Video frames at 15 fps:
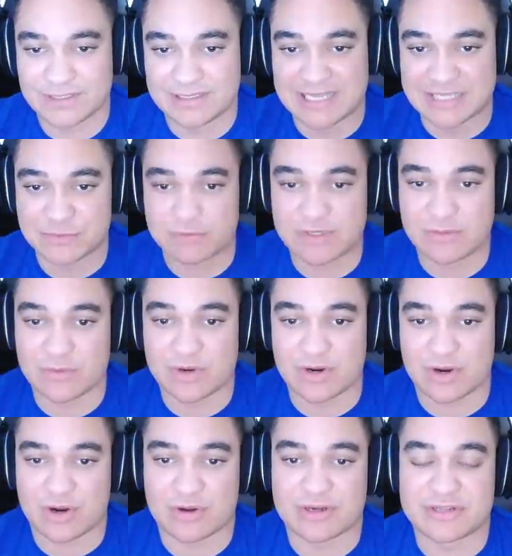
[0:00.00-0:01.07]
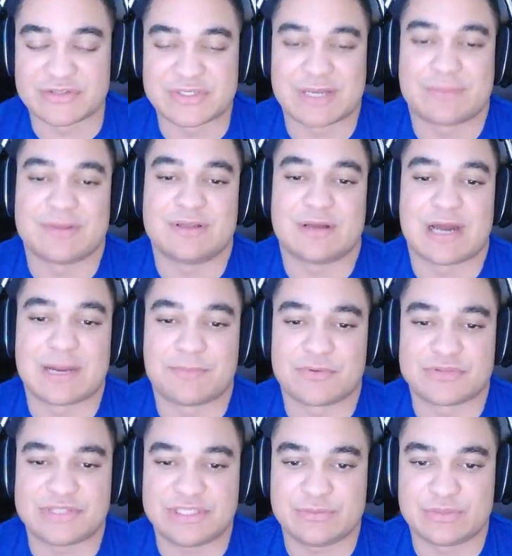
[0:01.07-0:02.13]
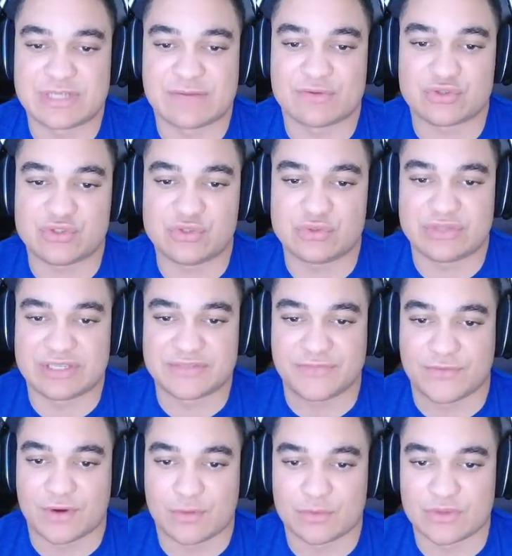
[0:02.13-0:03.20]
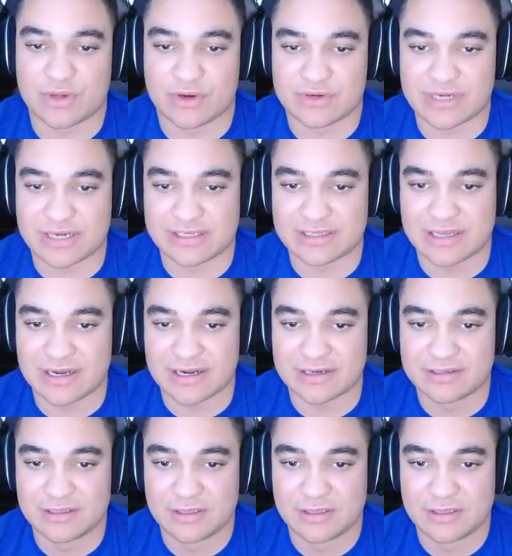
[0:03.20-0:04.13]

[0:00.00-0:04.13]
That's really where hard it is. I mean, I personally would never shoot this far with the R99.